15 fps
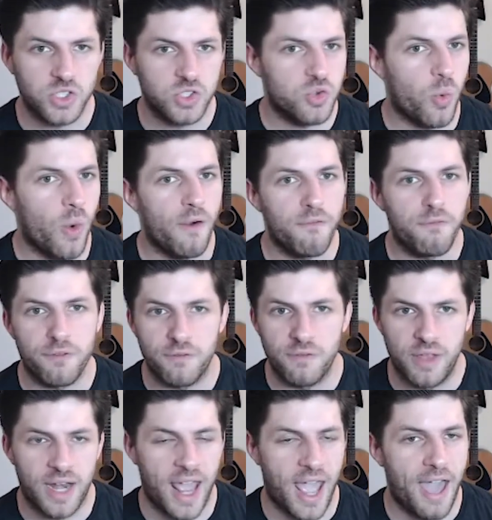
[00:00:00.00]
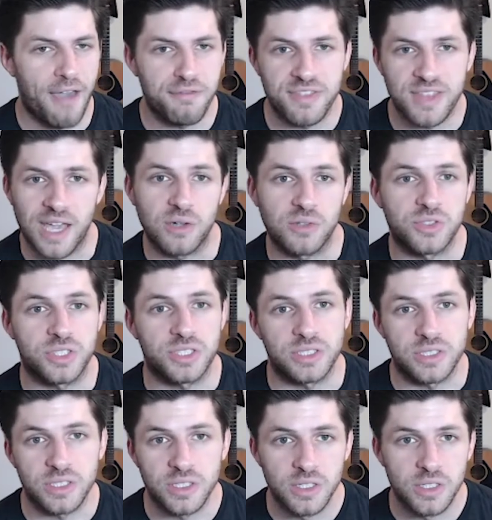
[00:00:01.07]

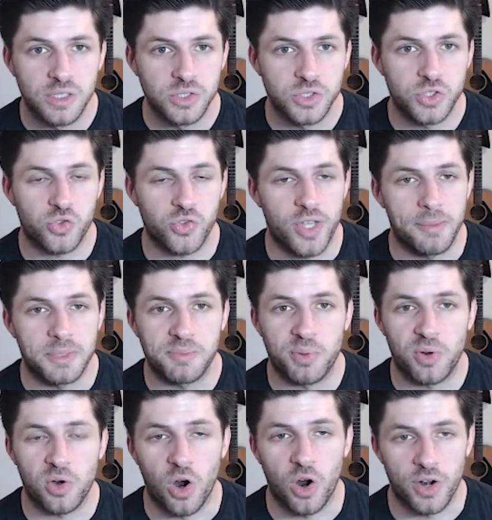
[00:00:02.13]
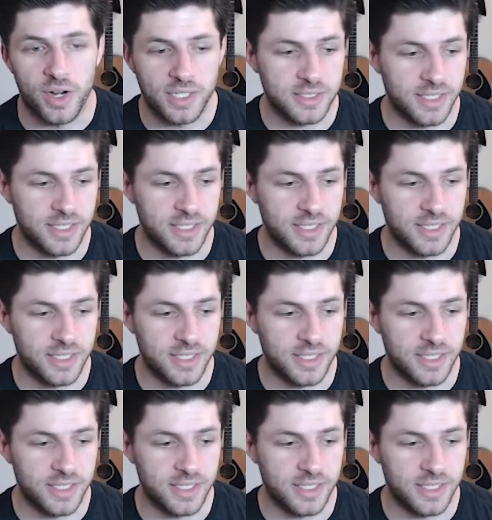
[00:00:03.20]
12,500 streams per artist.